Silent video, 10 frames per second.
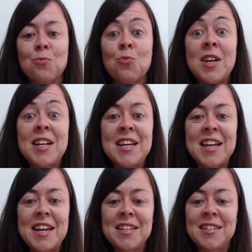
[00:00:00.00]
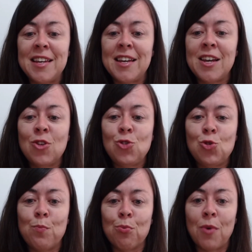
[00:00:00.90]
really easy to
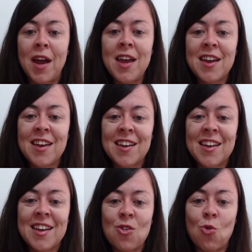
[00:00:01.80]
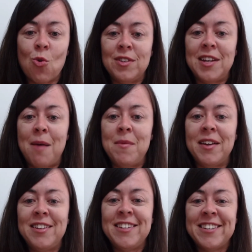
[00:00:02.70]
break or
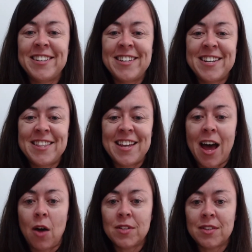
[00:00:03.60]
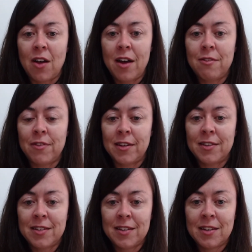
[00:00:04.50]
damage the outside of it.
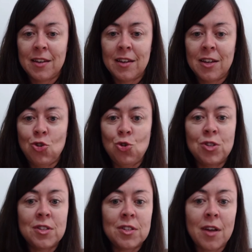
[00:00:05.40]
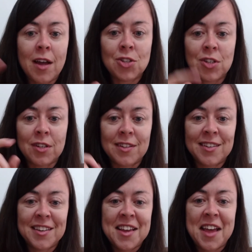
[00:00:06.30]
You just touch it
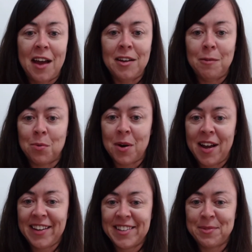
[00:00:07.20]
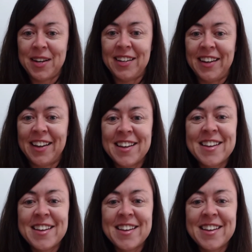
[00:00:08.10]
and it breaks, really.